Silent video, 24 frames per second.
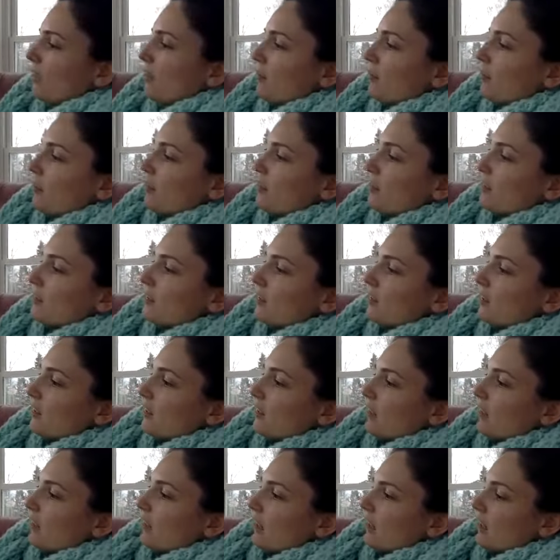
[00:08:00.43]
numbers:
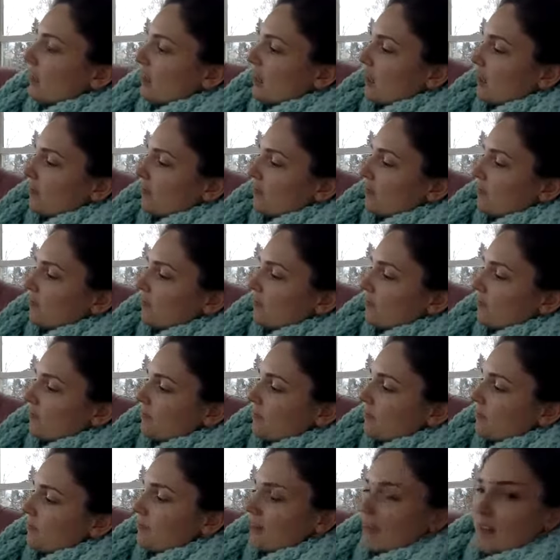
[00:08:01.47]
income,
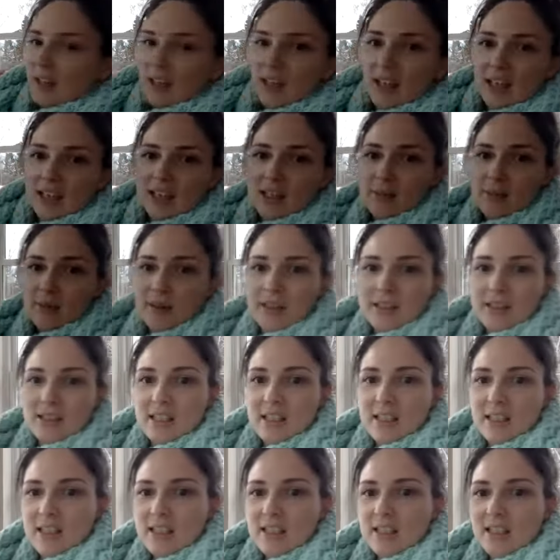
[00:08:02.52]

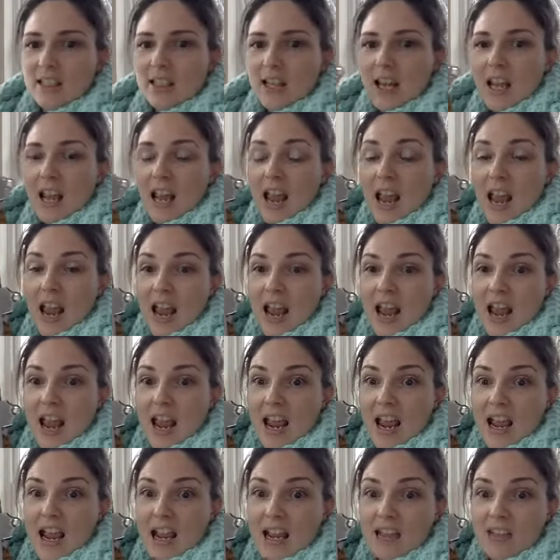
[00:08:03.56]
expenses,
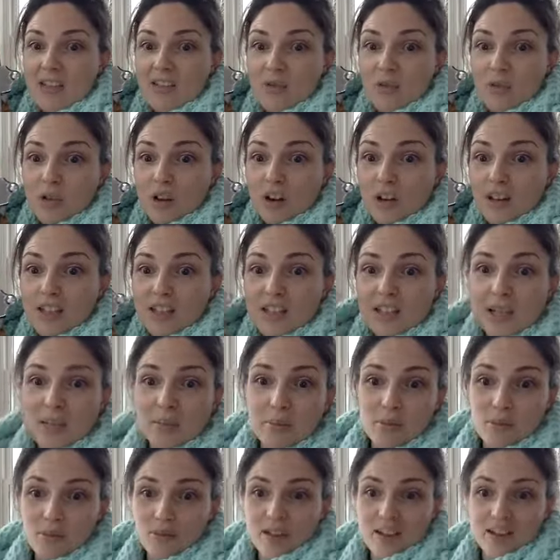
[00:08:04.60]
and we're on to step
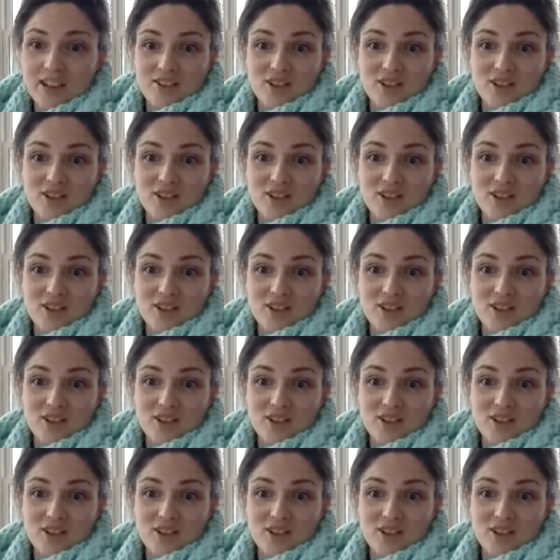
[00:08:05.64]
3.